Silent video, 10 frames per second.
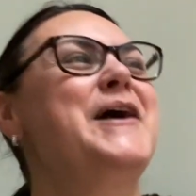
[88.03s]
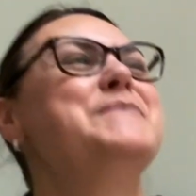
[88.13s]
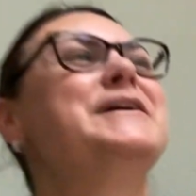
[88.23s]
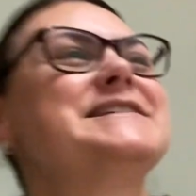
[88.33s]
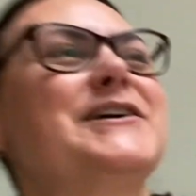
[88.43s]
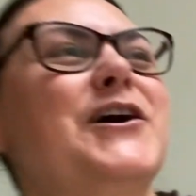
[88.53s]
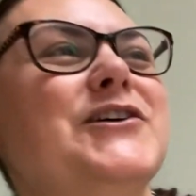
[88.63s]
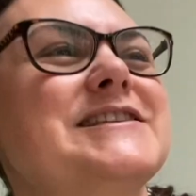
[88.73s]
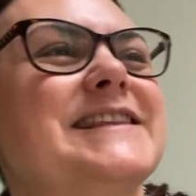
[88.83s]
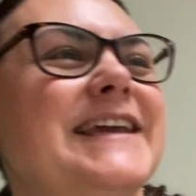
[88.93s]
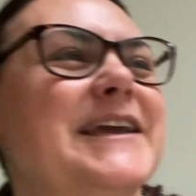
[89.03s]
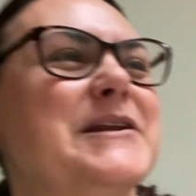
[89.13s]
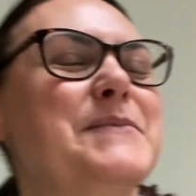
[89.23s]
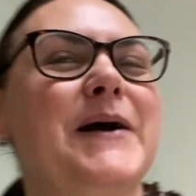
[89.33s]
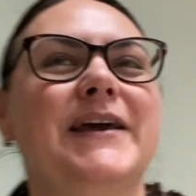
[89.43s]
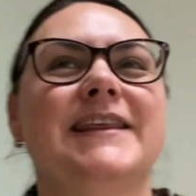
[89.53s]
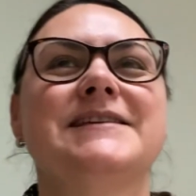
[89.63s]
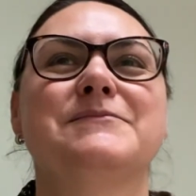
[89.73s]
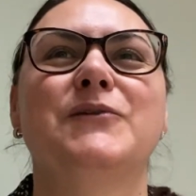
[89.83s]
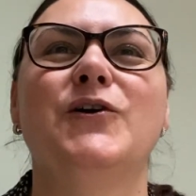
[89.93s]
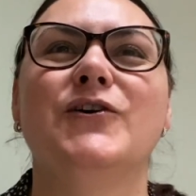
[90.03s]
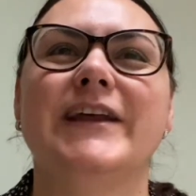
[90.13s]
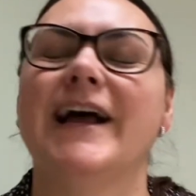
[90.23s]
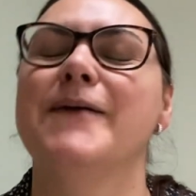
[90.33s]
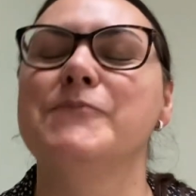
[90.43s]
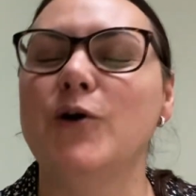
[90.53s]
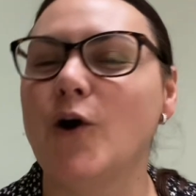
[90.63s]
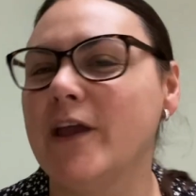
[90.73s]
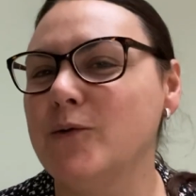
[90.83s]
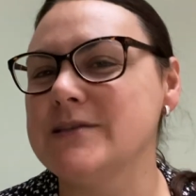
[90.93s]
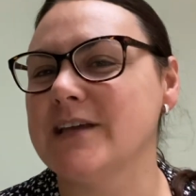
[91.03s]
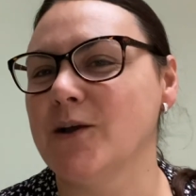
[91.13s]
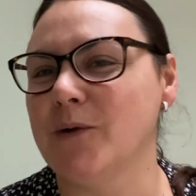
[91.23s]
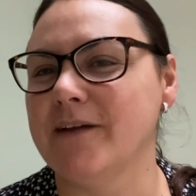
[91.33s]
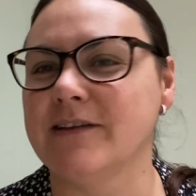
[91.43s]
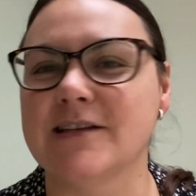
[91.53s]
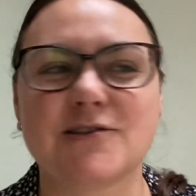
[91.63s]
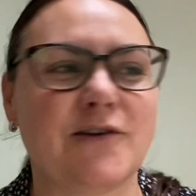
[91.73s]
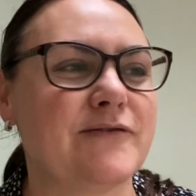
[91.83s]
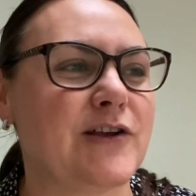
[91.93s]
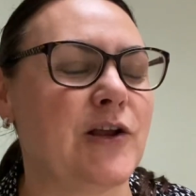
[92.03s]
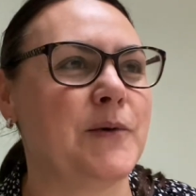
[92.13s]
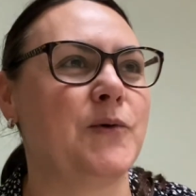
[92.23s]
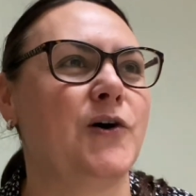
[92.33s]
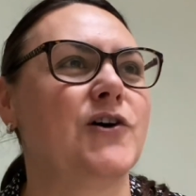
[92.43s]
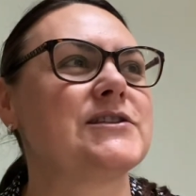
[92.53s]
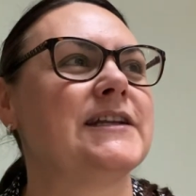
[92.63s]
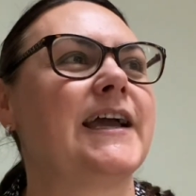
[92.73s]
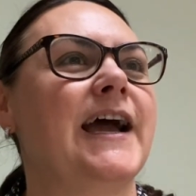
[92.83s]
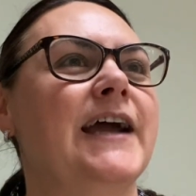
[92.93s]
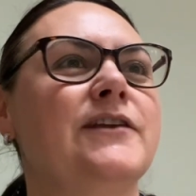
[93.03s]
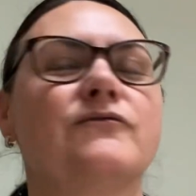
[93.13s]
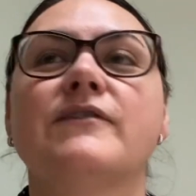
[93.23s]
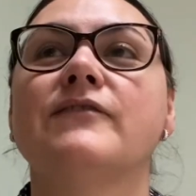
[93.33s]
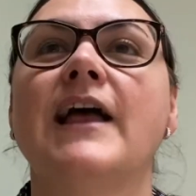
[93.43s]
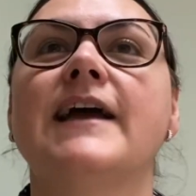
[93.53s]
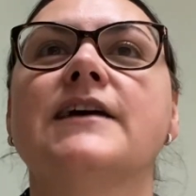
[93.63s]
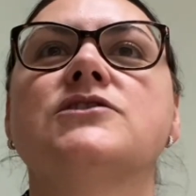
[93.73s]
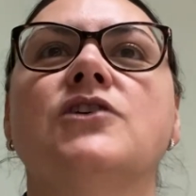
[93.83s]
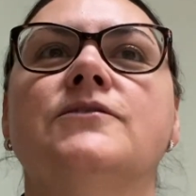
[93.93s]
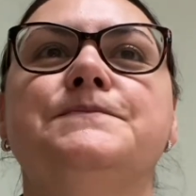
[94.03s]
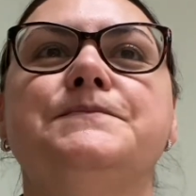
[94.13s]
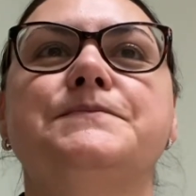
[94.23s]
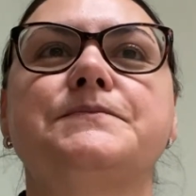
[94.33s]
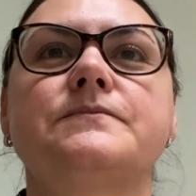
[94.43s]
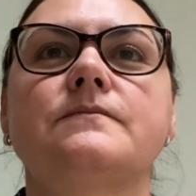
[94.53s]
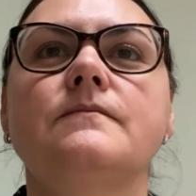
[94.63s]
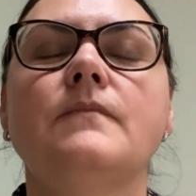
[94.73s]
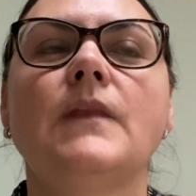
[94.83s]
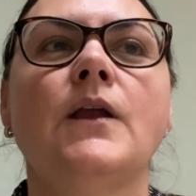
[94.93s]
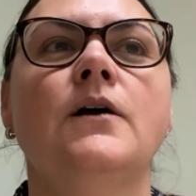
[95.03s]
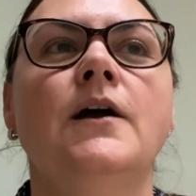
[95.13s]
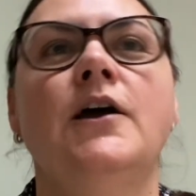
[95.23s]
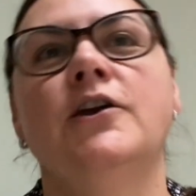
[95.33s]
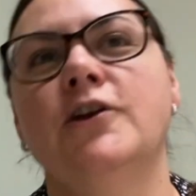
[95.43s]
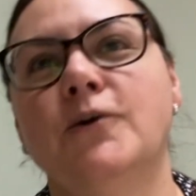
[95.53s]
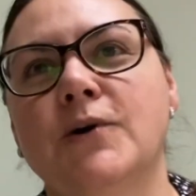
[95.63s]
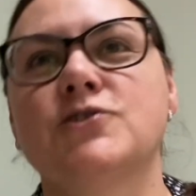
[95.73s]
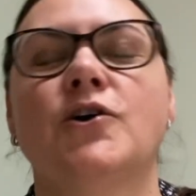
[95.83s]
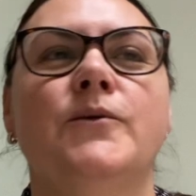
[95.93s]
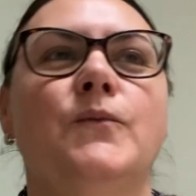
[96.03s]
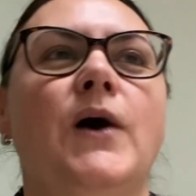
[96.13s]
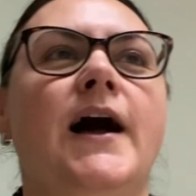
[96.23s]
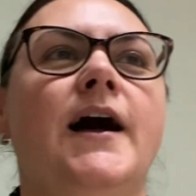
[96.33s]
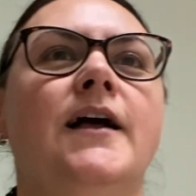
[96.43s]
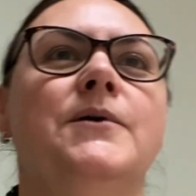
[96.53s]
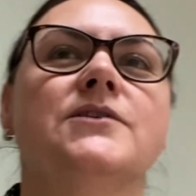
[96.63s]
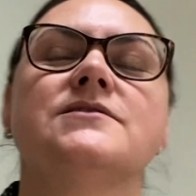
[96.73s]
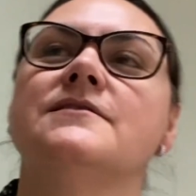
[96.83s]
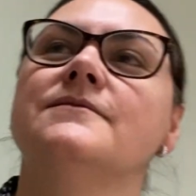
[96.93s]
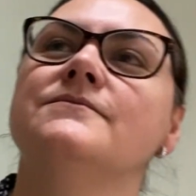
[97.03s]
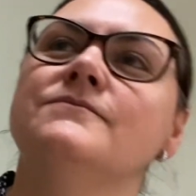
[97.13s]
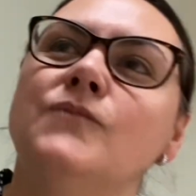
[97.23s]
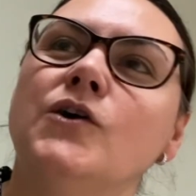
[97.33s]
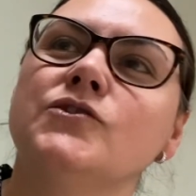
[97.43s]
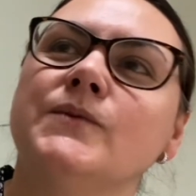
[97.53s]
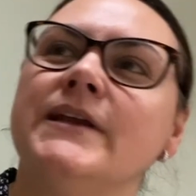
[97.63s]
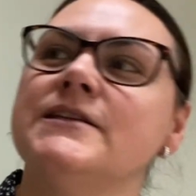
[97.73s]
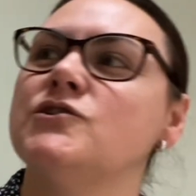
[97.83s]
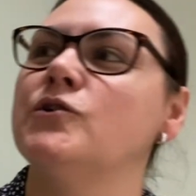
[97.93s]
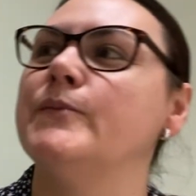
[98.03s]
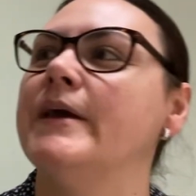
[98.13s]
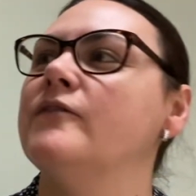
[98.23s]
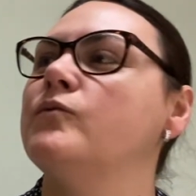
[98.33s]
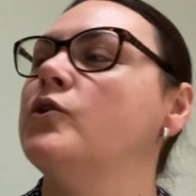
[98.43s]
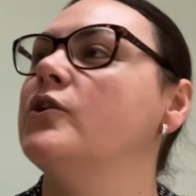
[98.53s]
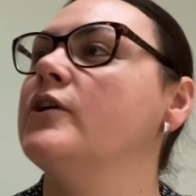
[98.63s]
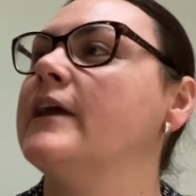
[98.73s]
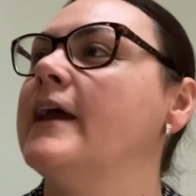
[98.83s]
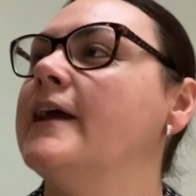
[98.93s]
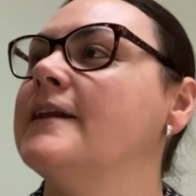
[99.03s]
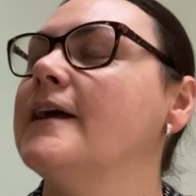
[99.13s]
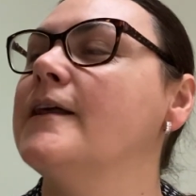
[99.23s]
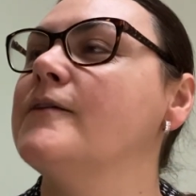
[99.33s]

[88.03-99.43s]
because I got to thinking about it this morning, I always get quite philosophical on my walks and I kind of reflect on, you know, what's going well, what do I need to do a bit of work in.